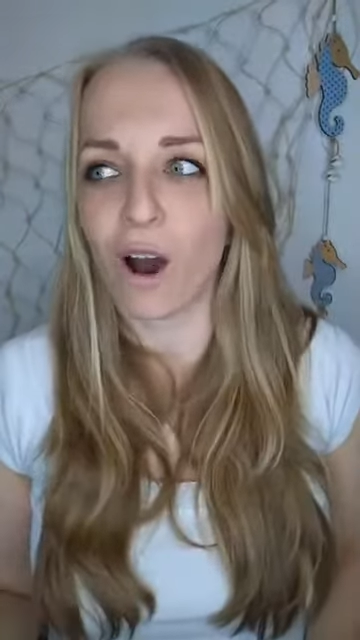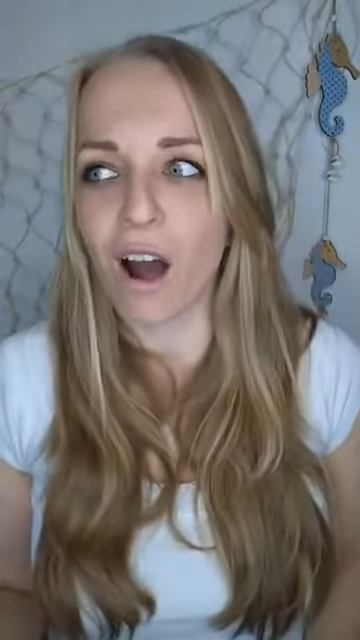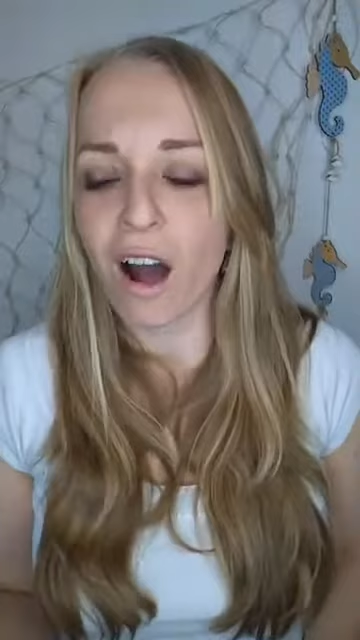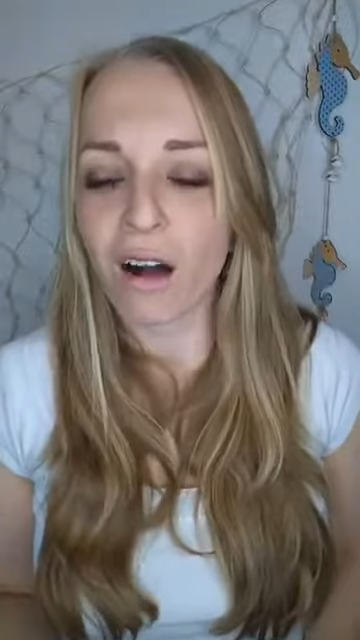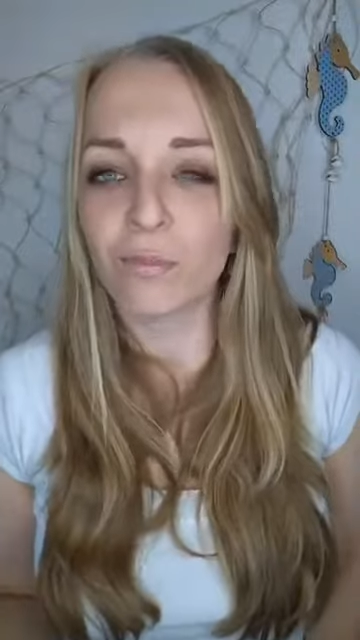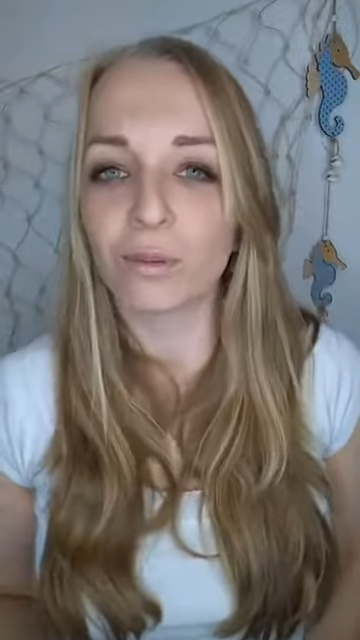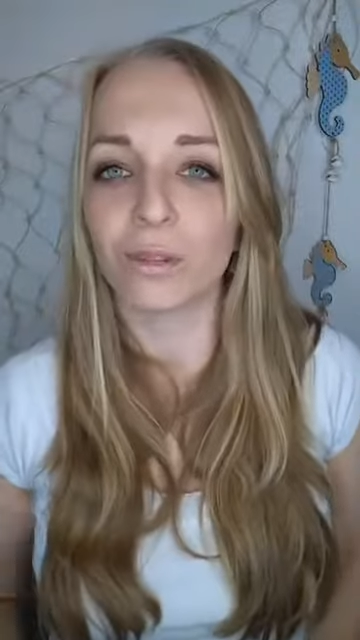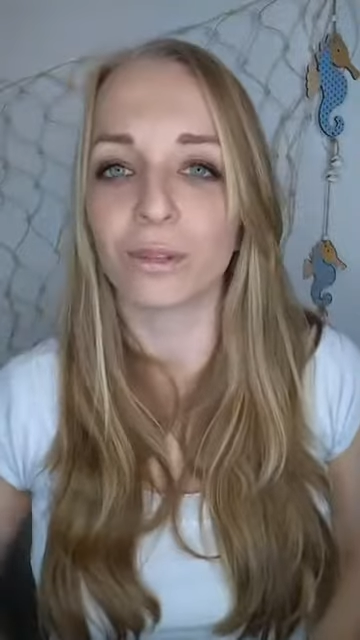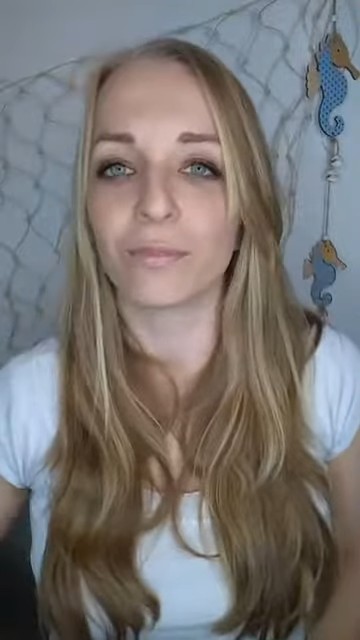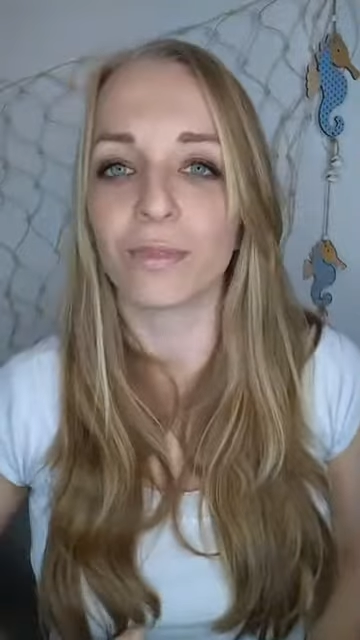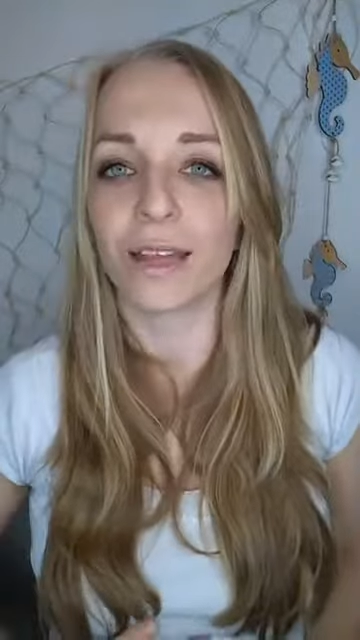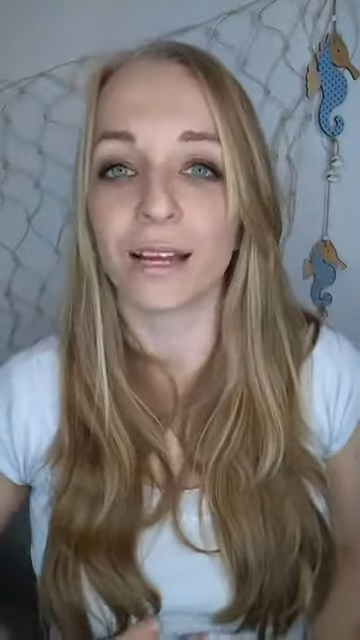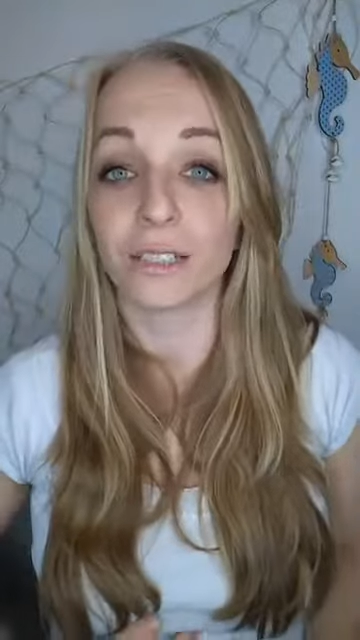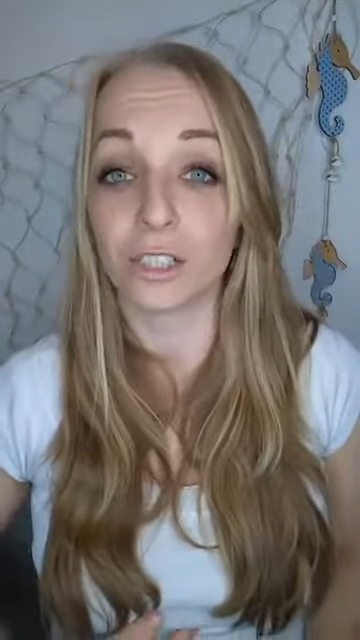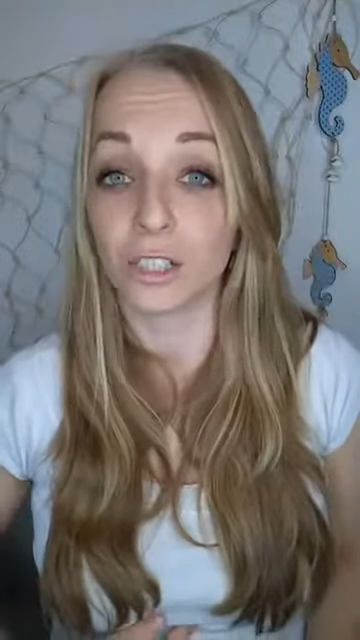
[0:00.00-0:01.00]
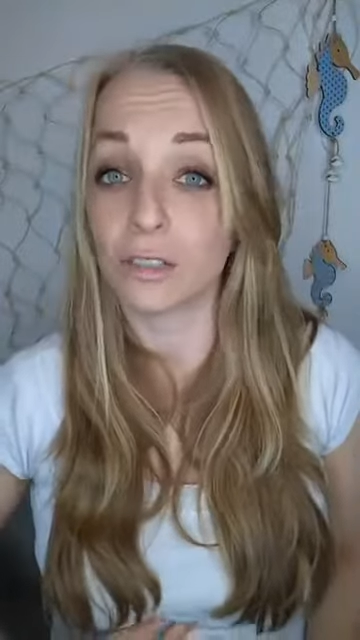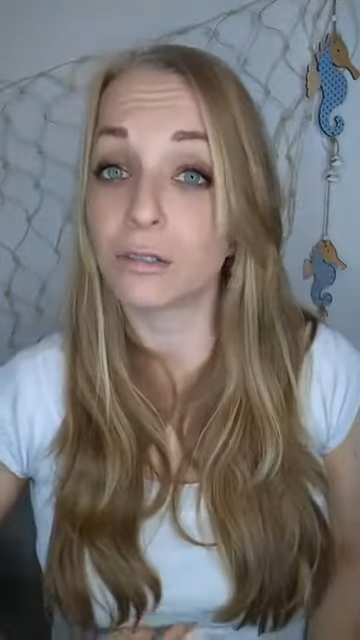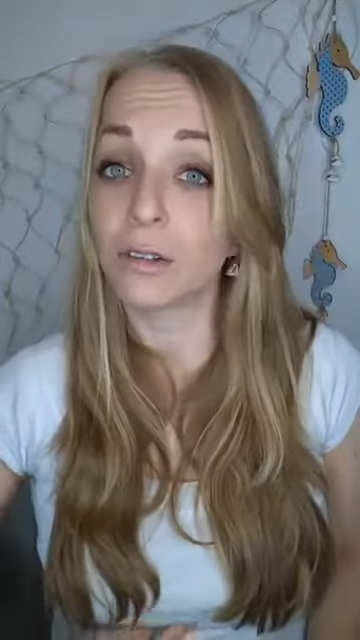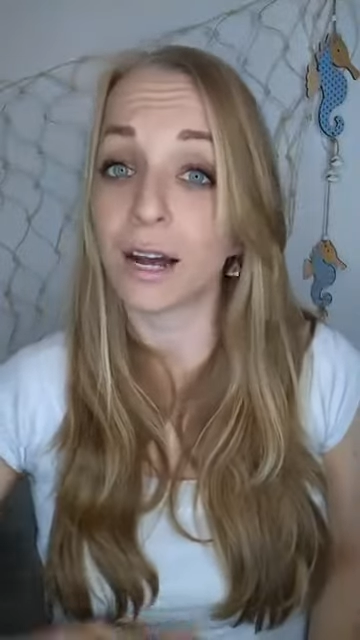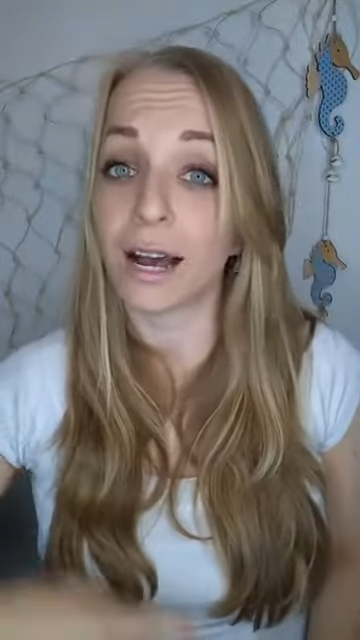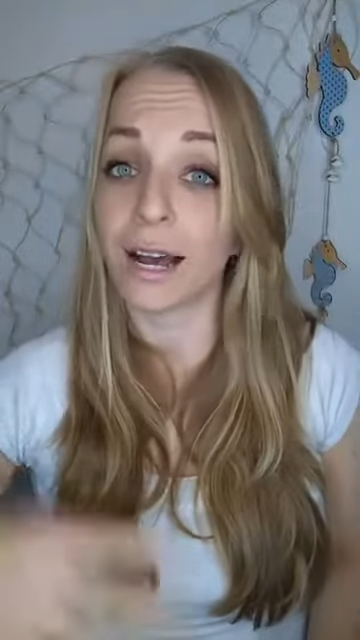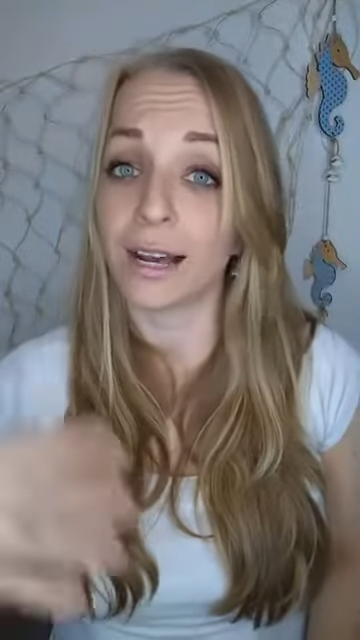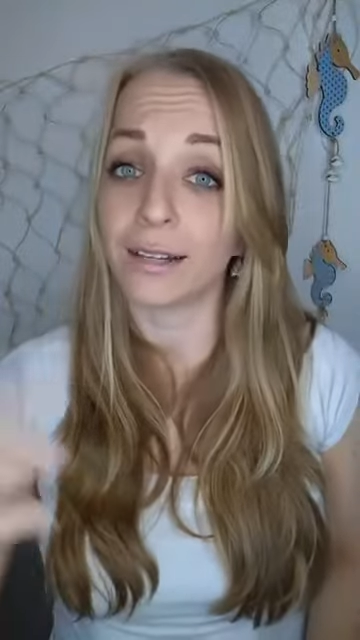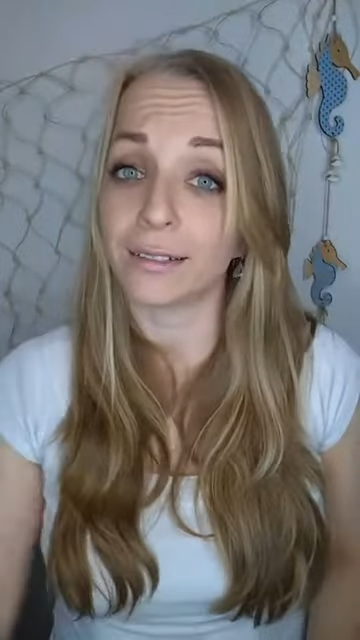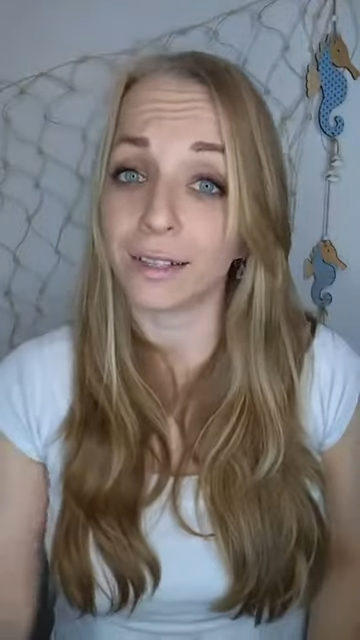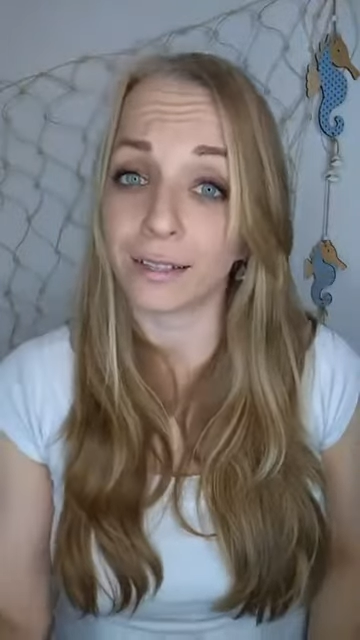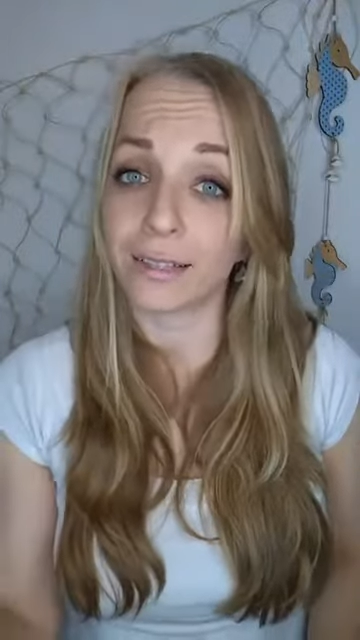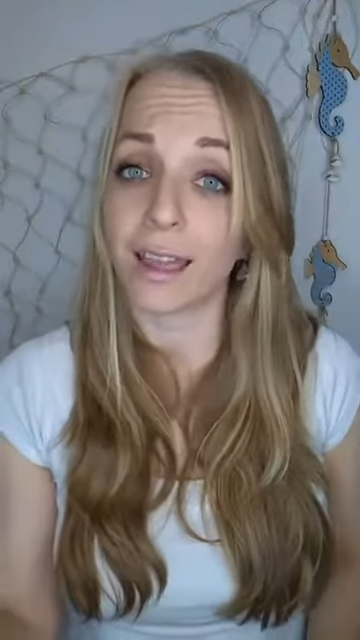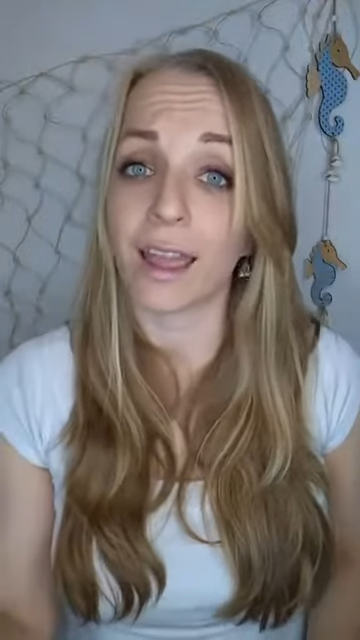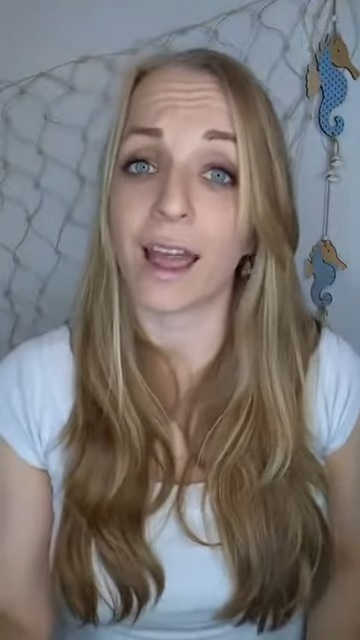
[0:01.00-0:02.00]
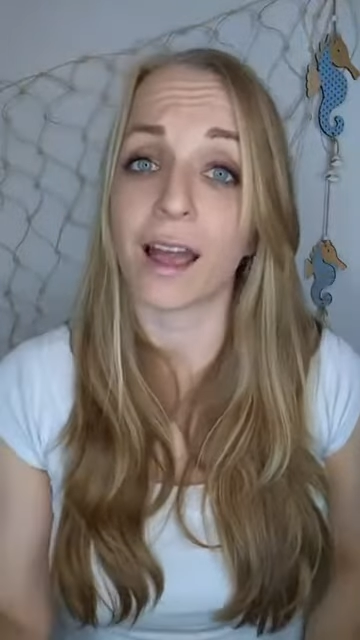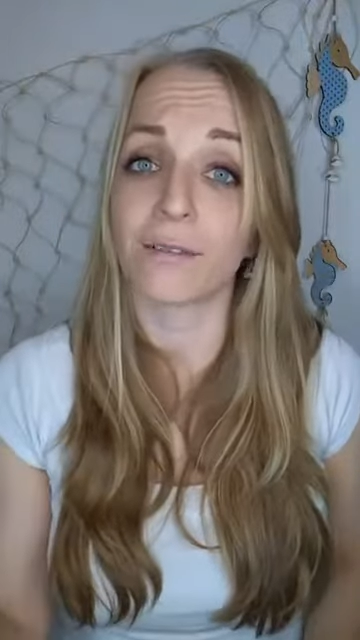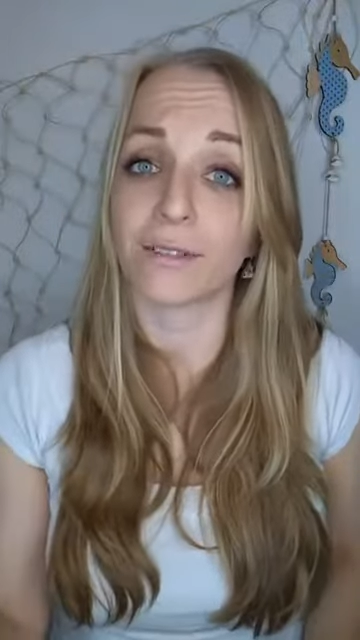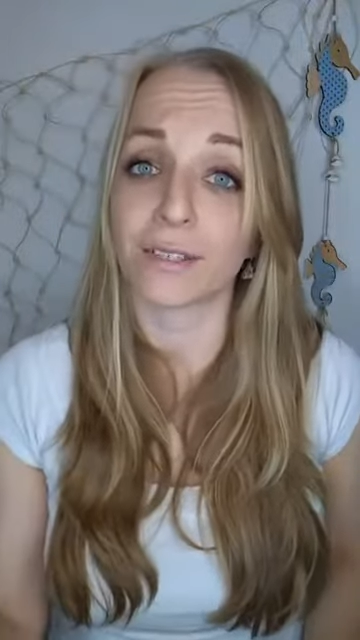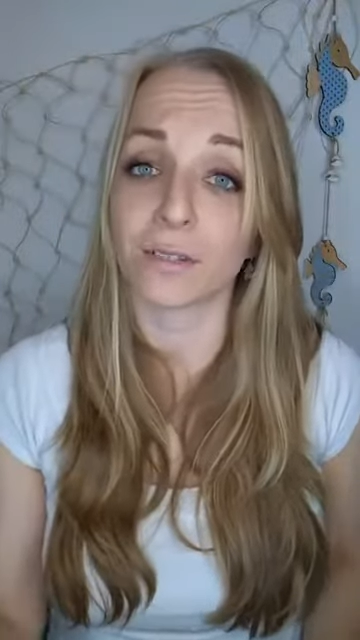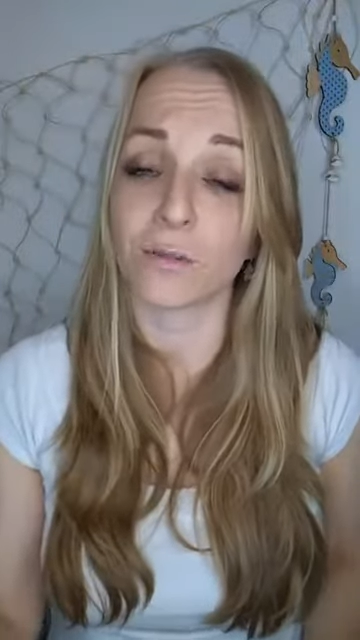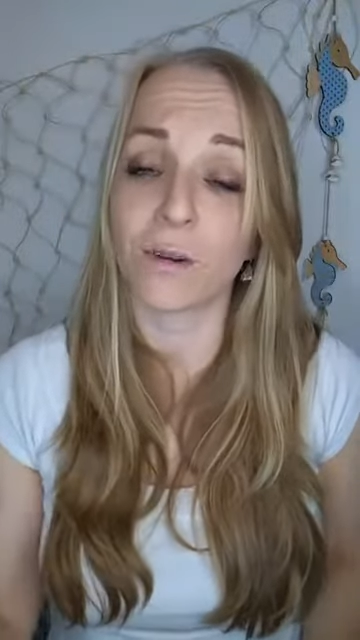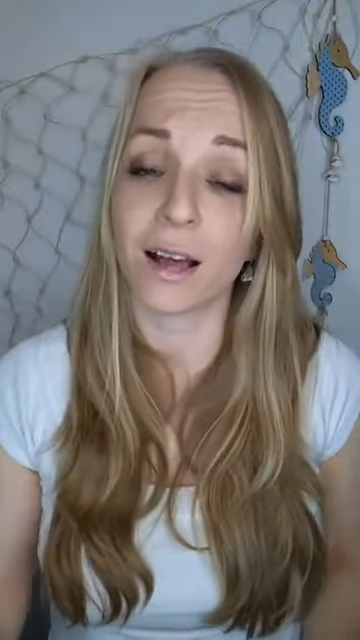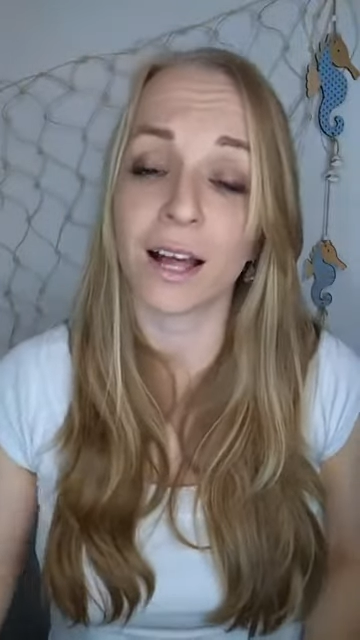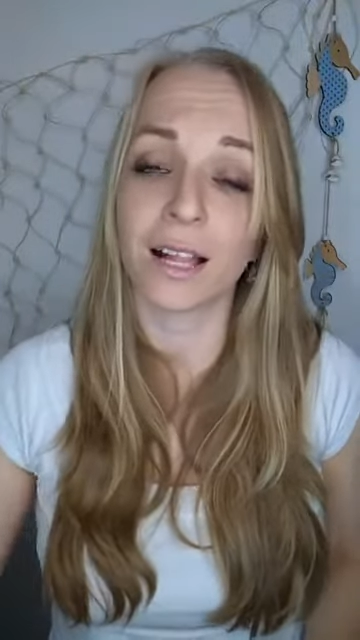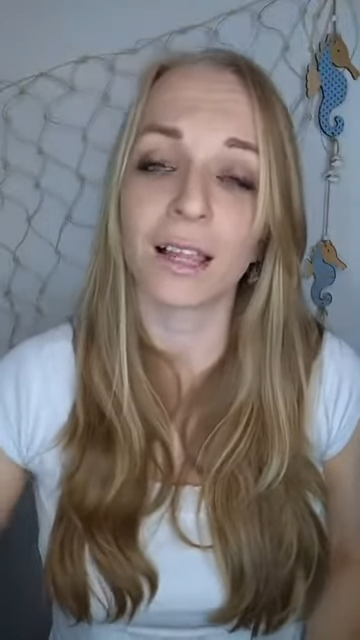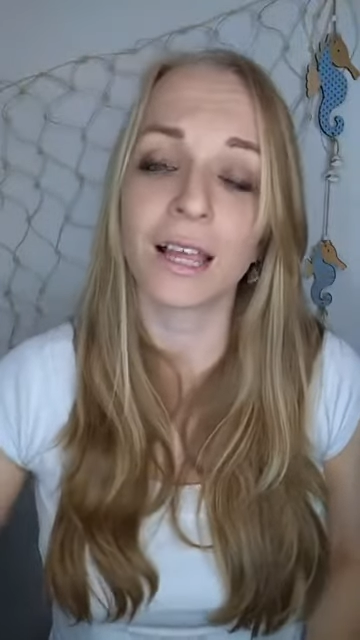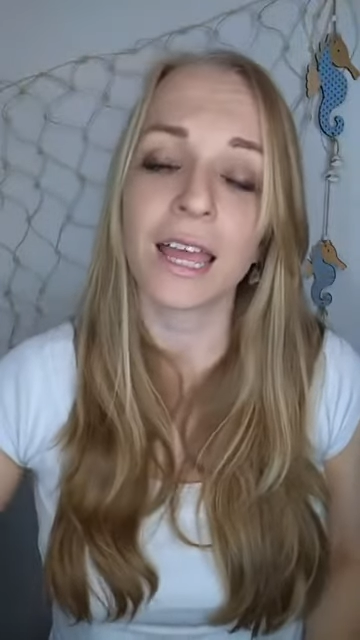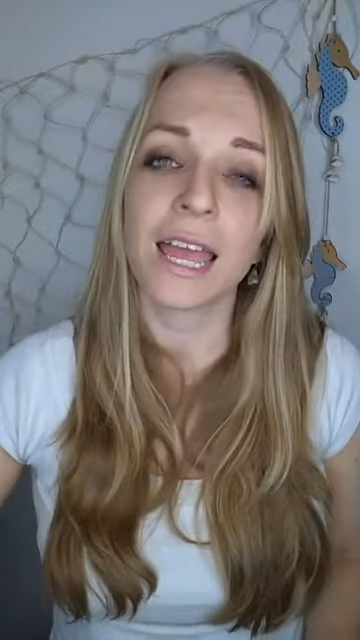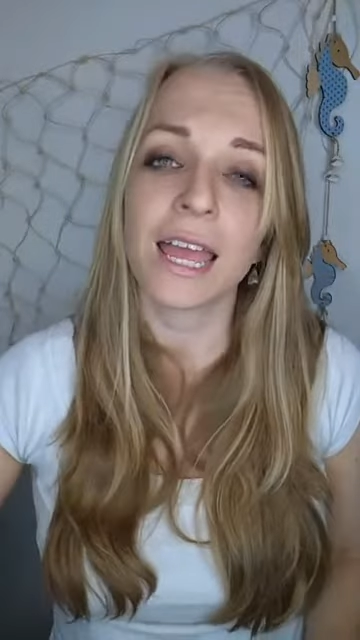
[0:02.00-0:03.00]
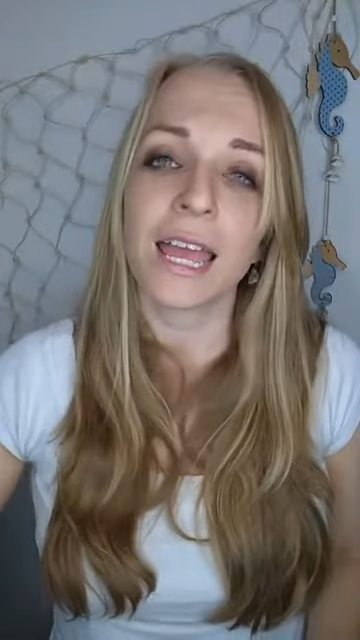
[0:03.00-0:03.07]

problem that you had and they have as well,